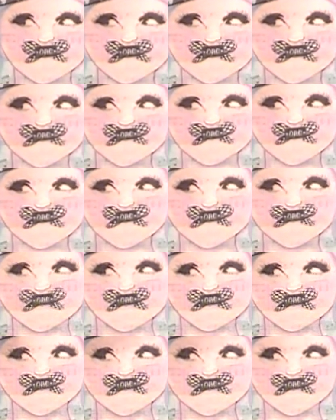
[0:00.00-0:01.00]

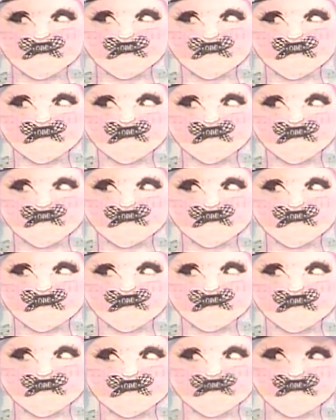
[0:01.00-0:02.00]
have
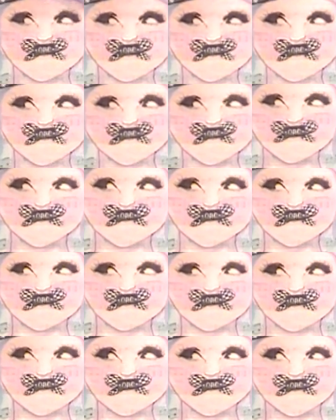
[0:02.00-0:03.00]
a little bit more
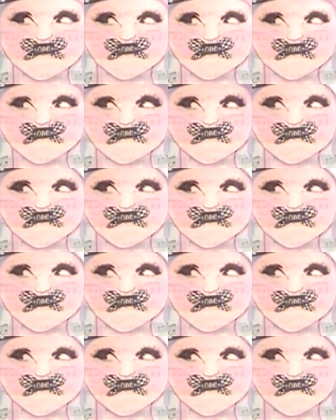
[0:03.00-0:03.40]
see-through